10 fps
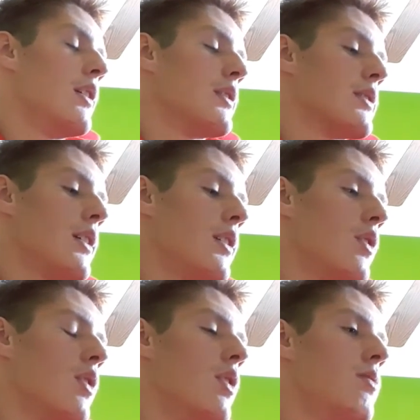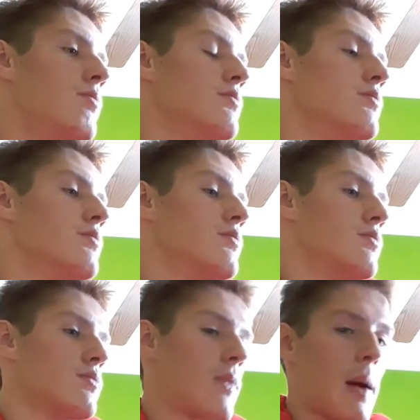So,
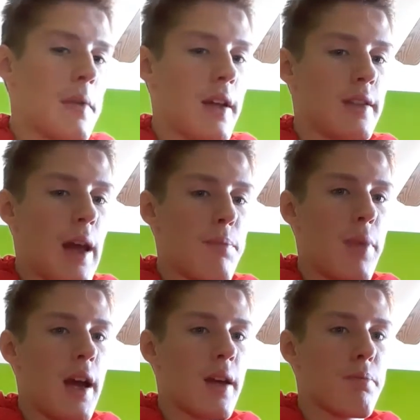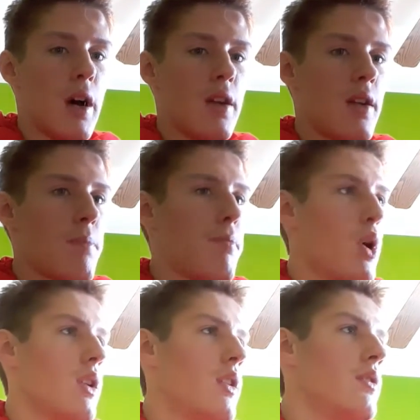time to hit that panic button in
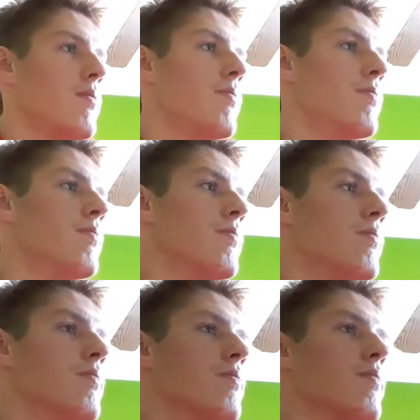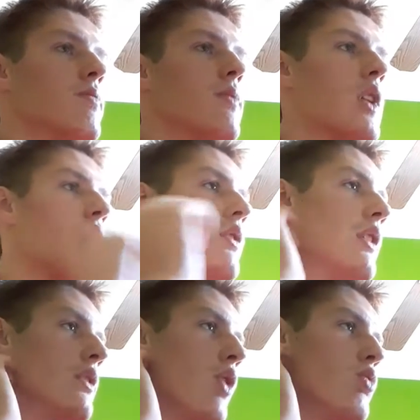Portland. Y'all need
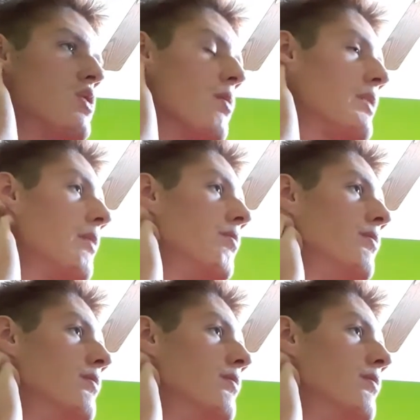to do something.